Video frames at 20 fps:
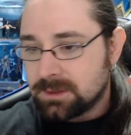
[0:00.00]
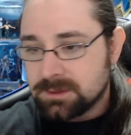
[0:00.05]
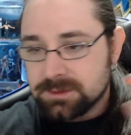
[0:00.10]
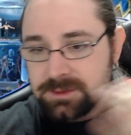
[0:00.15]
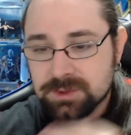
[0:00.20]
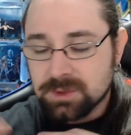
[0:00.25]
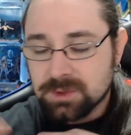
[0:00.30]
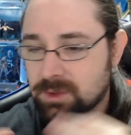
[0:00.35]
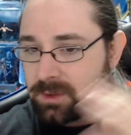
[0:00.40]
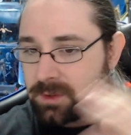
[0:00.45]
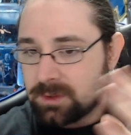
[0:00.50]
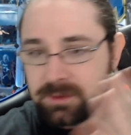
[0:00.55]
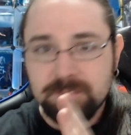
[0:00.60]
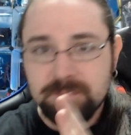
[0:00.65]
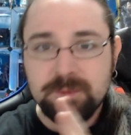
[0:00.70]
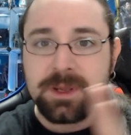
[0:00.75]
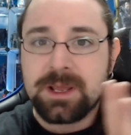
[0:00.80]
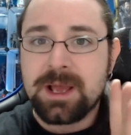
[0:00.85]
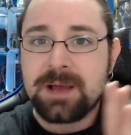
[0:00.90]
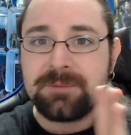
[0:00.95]
So
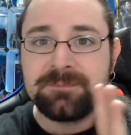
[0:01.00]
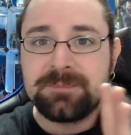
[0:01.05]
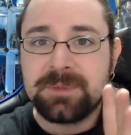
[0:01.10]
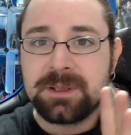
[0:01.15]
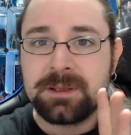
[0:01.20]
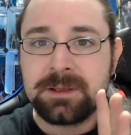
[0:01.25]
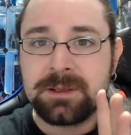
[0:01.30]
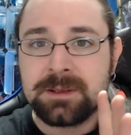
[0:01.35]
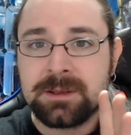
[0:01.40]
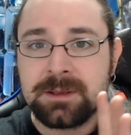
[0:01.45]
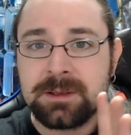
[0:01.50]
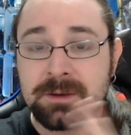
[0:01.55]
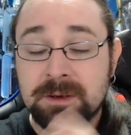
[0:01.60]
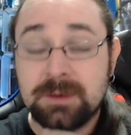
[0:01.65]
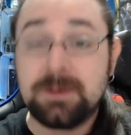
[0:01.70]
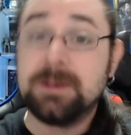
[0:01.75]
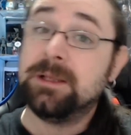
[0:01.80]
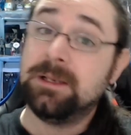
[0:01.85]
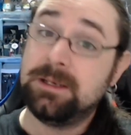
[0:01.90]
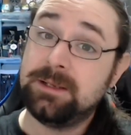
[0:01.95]
we have
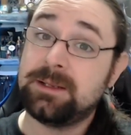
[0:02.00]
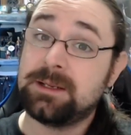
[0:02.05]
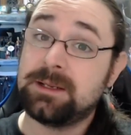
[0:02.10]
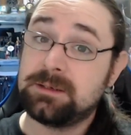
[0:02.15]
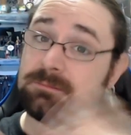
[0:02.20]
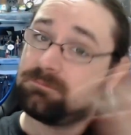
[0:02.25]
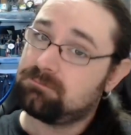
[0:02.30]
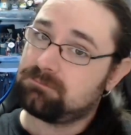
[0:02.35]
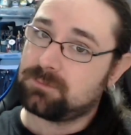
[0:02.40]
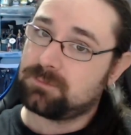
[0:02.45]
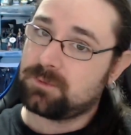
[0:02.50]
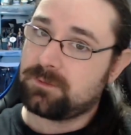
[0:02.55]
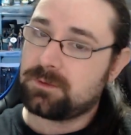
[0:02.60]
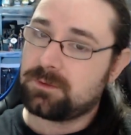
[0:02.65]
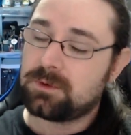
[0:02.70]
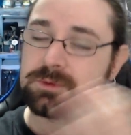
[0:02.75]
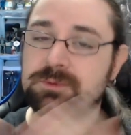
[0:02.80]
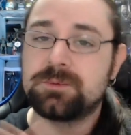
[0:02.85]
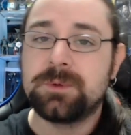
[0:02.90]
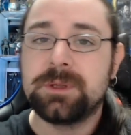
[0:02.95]
Illidan, of
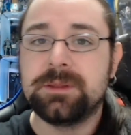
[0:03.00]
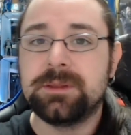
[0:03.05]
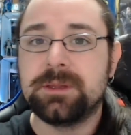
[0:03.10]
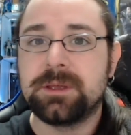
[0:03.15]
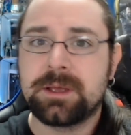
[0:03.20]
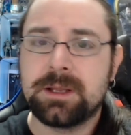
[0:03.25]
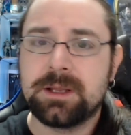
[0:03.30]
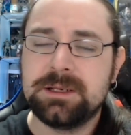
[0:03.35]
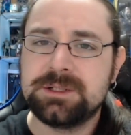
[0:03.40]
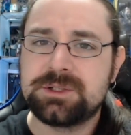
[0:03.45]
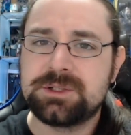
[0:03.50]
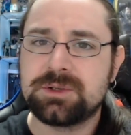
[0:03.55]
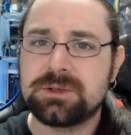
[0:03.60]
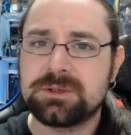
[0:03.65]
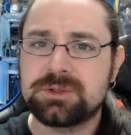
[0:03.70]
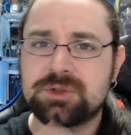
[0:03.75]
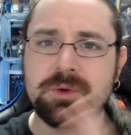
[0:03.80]
course, with Legion.